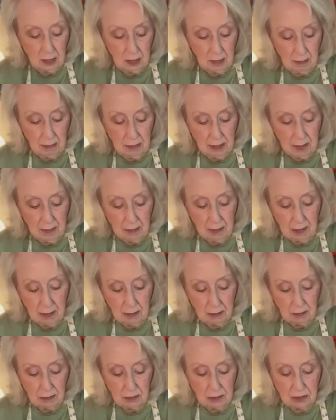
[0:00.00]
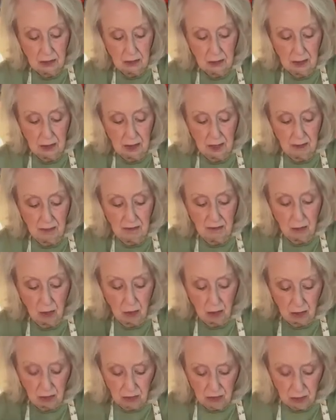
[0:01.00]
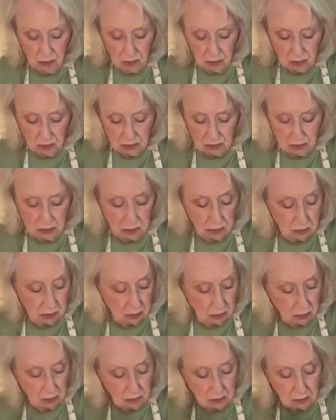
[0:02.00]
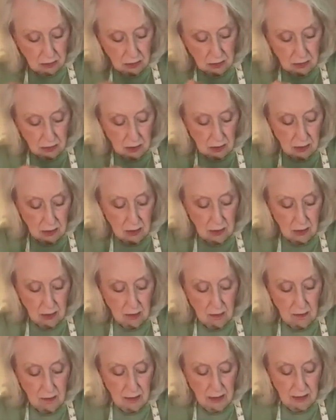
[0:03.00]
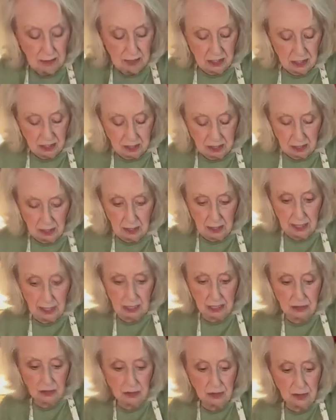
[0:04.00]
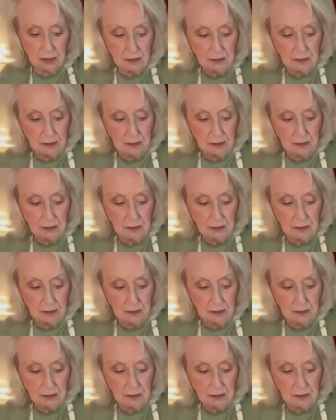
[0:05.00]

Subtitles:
Maybe 2 big forkfuls. Maybe just a little extra.